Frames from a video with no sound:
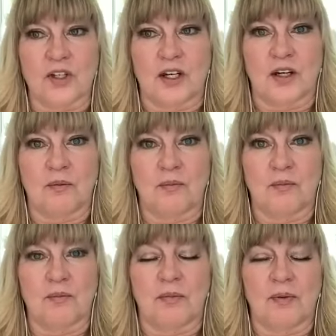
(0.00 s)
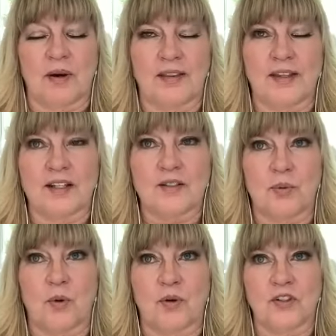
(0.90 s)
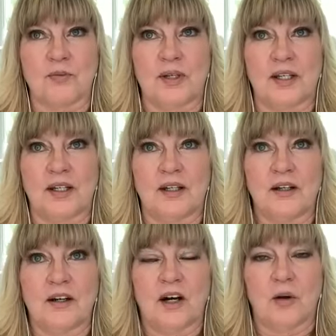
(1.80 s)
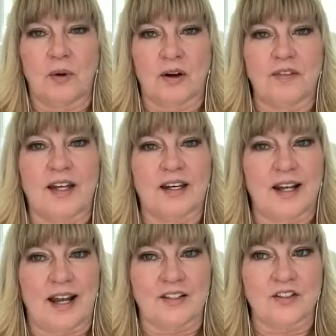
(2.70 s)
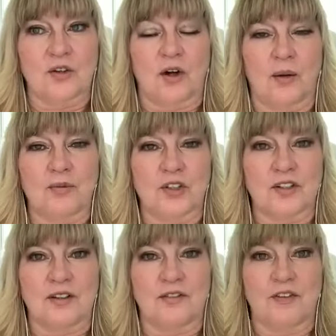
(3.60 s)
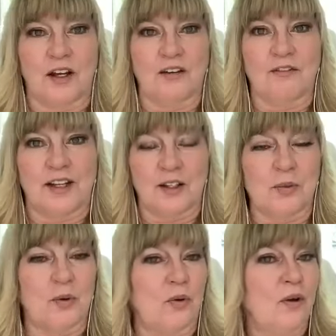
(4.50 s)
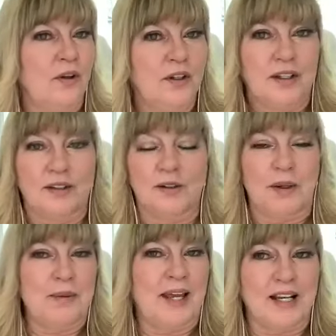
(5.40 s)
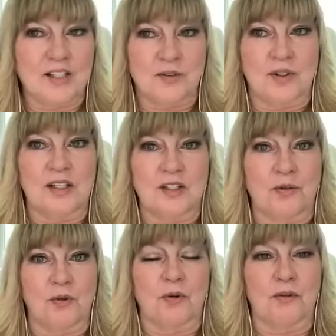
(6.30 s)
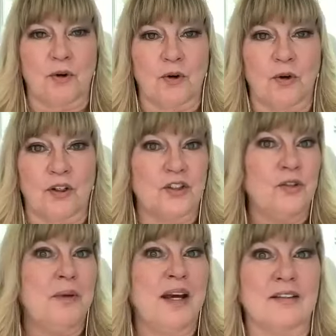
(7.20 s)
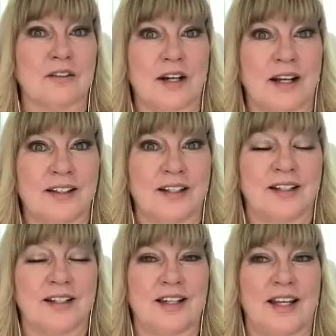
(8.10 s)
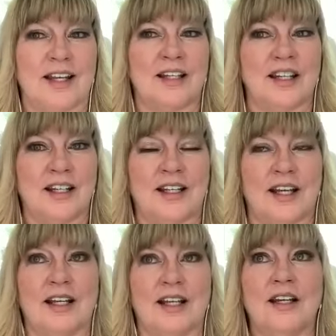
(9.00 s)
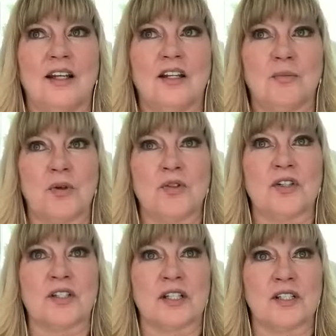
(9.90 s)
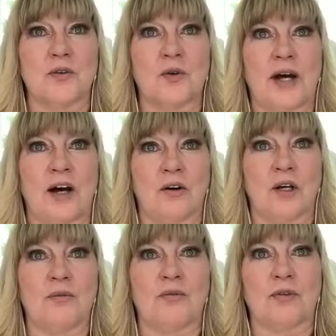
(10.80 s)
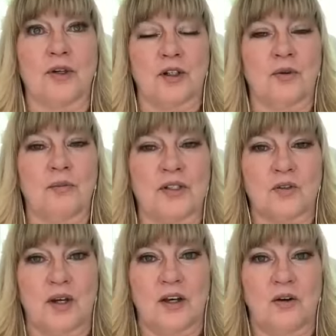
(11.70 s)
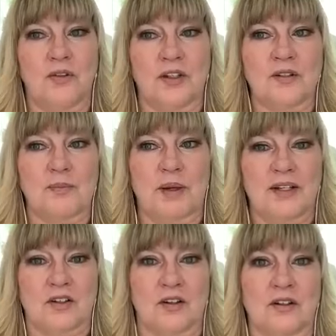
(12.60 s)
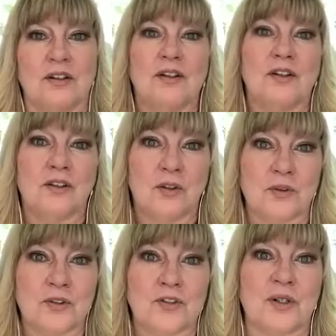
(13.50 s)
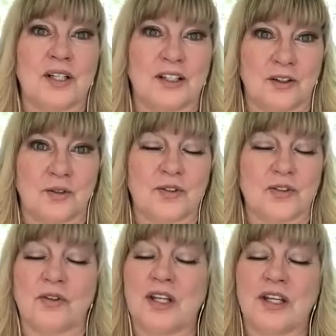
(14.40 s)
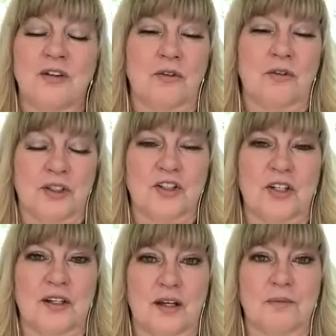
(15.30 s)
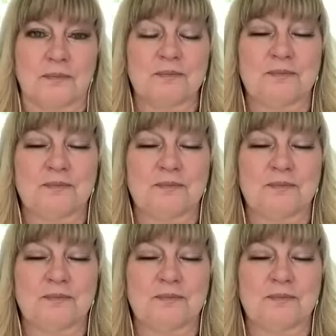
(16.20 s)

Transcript: Um, I think it's important to be aware of that and ask your options. And if not available, you know, maybe ask for that different referral because you matter at the end mm-hmm. of the day. Mm-hmm. And getting that the most successful outcome for you and mental health is based on who is treating you. So mm-hmm. thank you mm-hmm. for mentioning that.